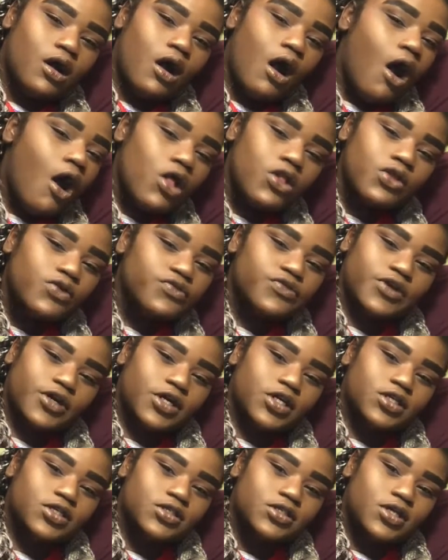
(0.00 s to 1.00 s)
all
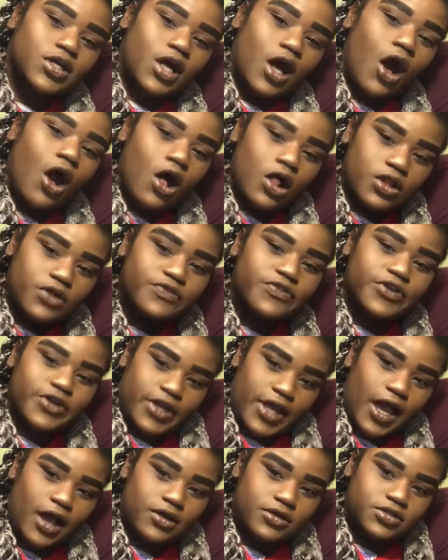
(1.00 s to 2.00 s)
over her
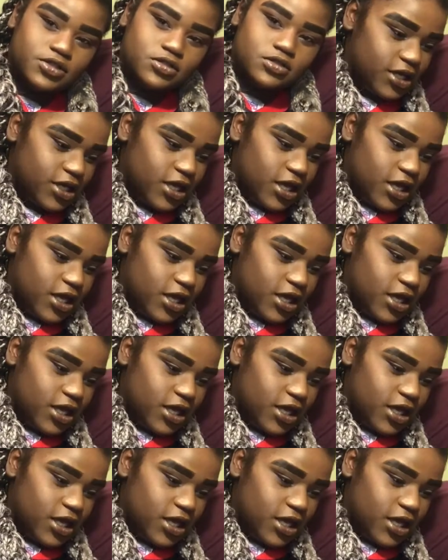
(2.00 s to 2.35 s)
couch.